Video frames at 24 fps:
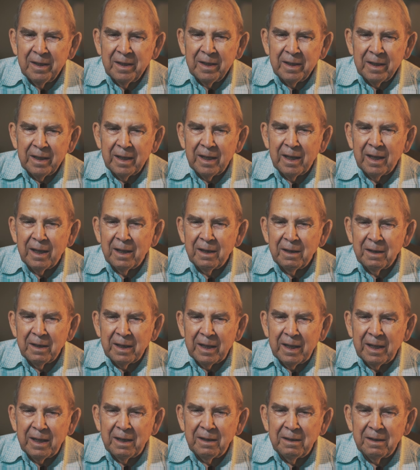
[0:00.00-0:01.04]

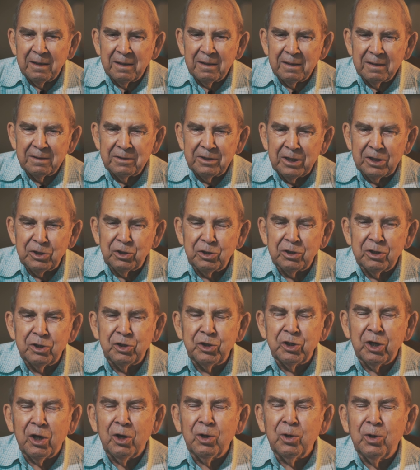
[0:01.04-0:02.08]
and just to
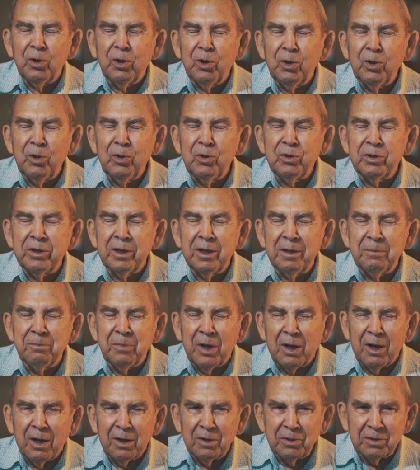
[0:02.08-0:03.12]
show who's in
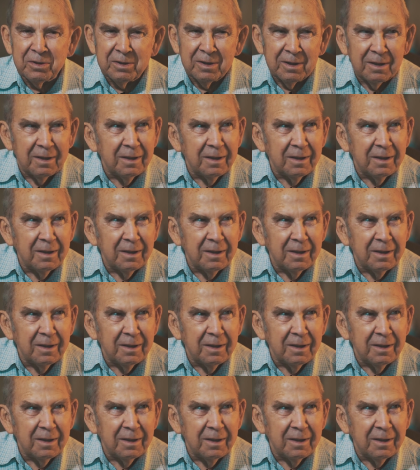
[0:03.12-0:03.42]
boss,